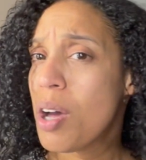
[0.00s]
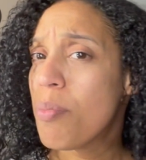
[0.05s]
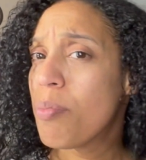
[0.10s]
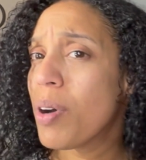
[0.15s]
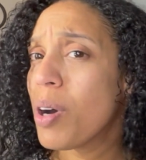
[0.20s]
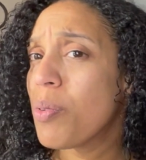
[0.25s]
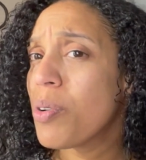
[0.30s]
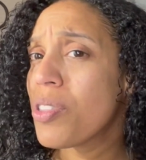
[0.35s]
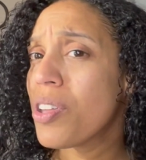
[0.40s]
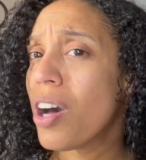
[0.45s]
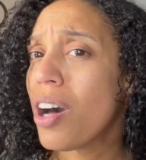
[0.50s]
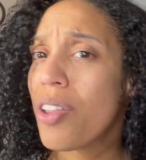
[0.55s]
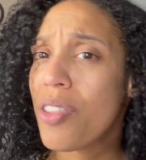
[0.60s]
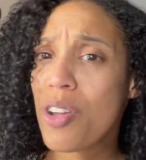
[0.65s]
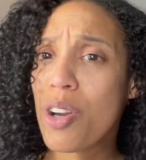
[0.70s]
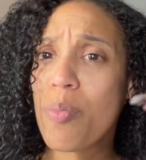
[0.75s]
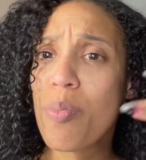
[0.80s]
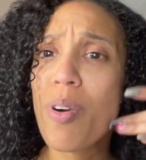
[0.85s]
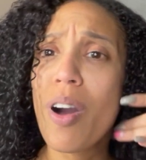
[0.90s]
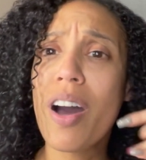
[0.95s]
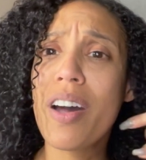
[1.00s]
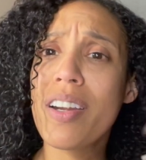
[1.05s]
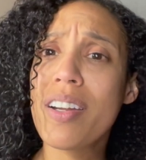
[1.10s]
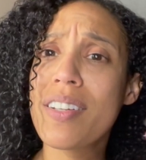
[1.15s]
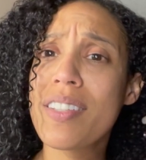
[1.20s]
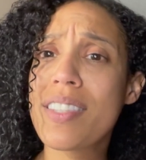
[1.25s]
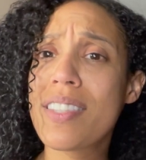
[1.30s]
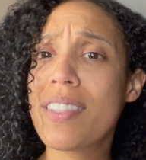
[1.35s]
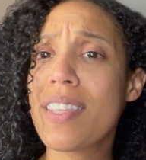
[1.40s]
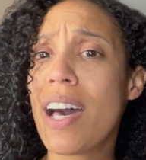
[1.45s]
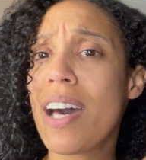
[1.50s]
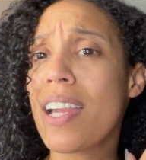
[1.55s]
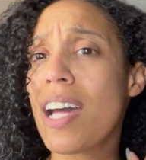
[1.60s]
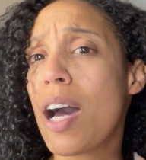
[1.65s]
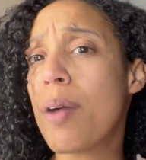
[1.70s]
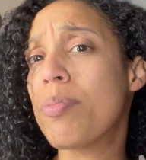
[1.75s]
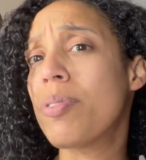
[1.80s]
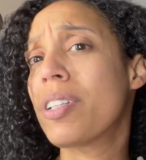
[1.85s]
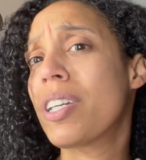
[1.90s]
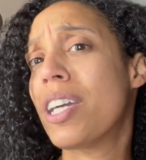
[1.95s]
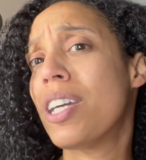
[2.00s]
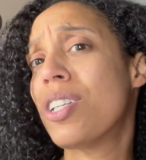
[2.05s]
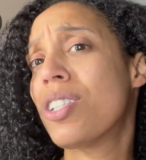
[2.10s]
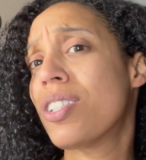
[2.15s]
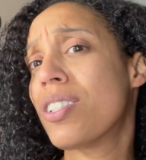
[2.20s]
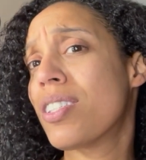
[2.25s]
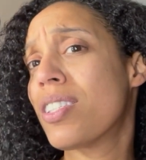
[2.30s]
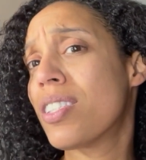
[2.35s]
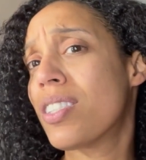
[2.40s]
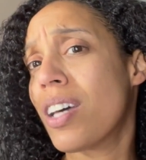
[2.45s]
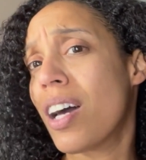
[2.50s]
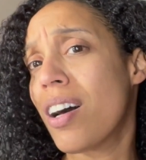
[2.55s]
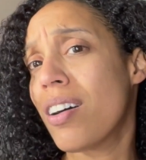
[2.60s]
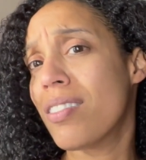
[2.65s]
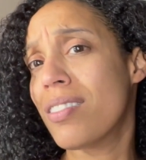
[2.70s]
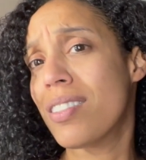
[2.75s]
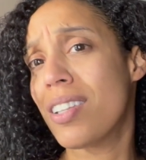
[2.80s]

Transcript: but with other products, that application style